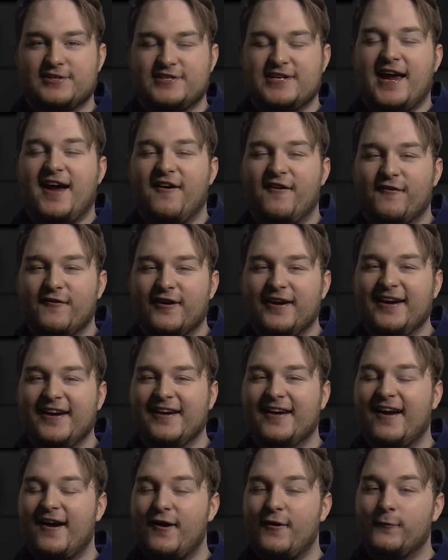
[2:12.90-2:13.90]
shall
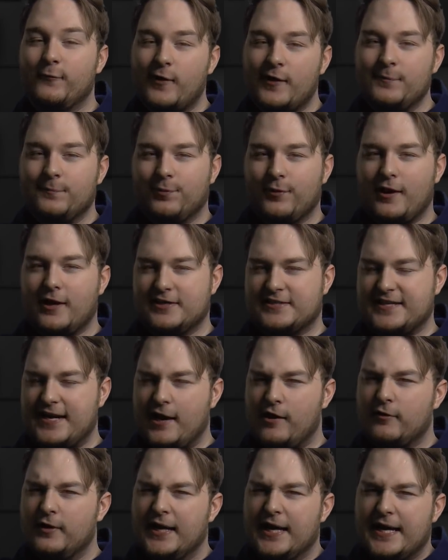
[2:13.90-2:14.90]
we? Uh, OnePlus.
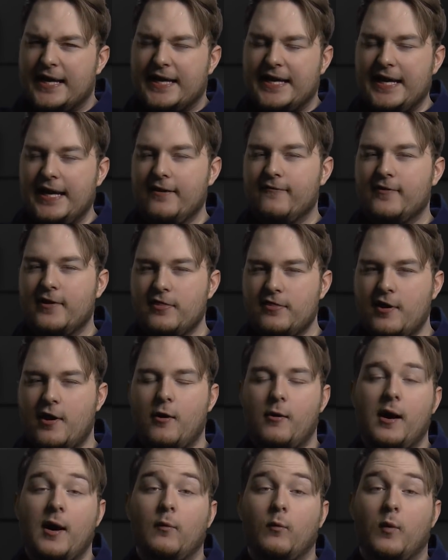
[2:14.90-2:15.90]
Now, even
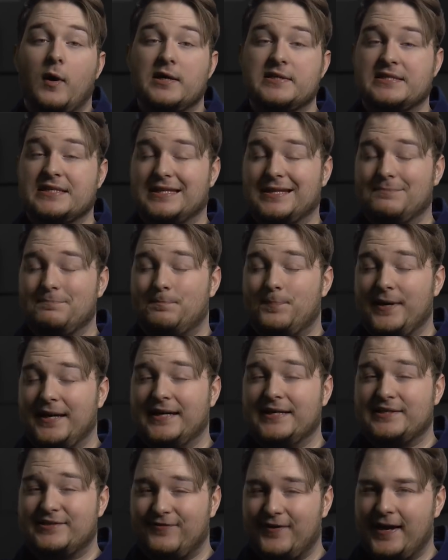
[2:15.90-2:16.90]
though I wasn't the
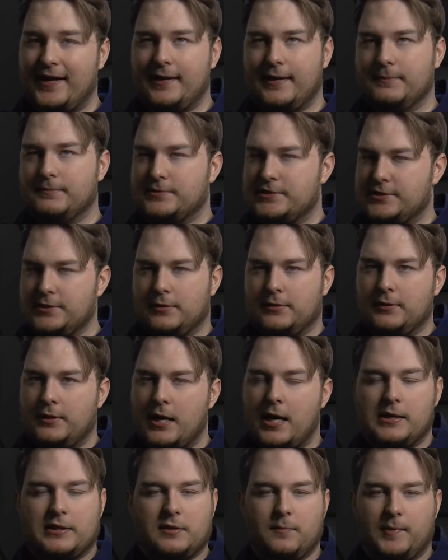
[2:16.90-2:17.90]
biggest fan, I'm still
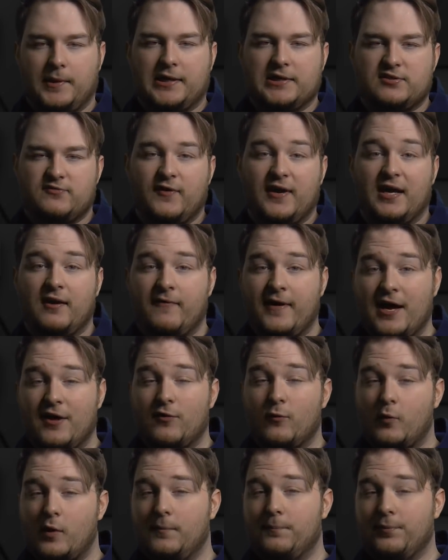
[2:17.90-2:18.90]
not the biggest fan of how
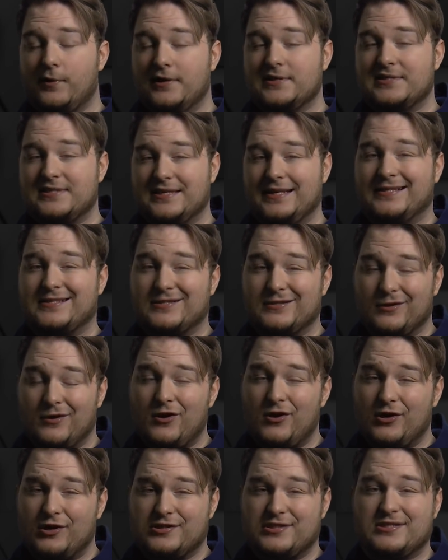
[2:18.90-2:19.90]
the OnePlus 6
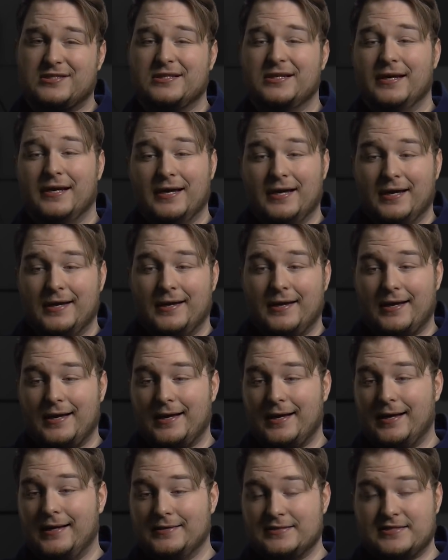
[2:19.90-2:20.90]
looks.
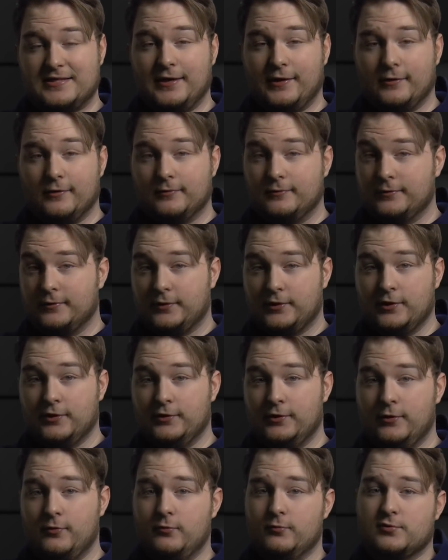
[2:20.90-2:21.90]
Uh, still, good
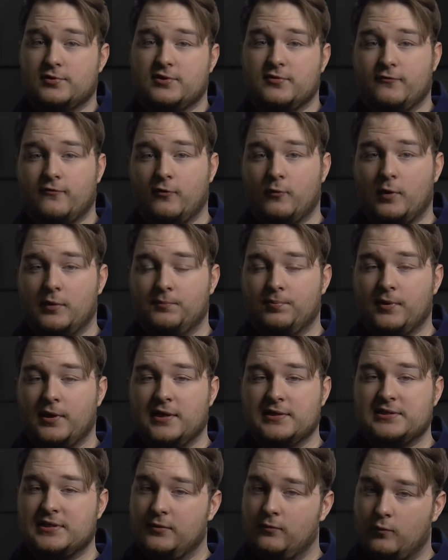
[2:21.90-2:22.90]
news for
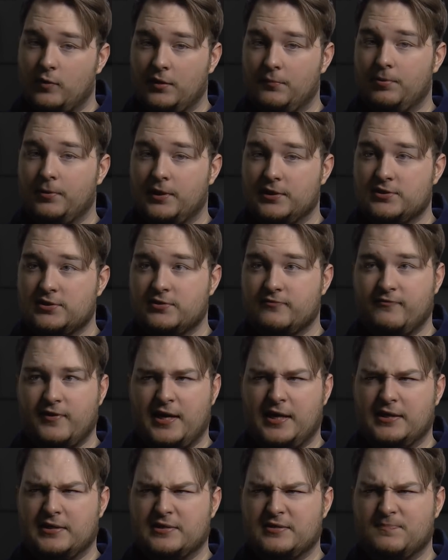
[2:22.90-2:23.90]
OnePlus and OnePlus
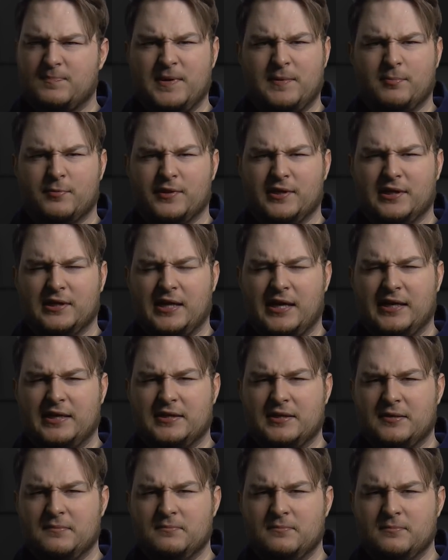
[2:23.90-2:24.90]
fans, people that
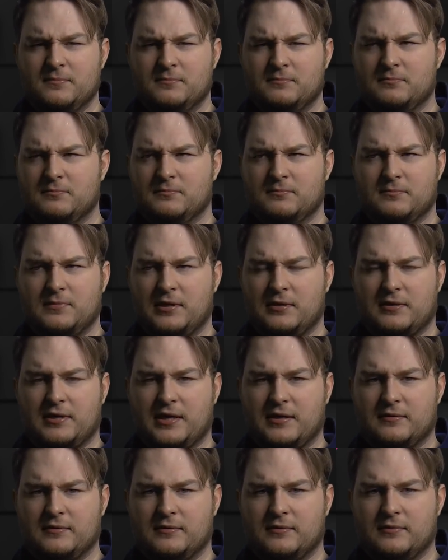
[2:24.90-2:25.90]
like them. Okay.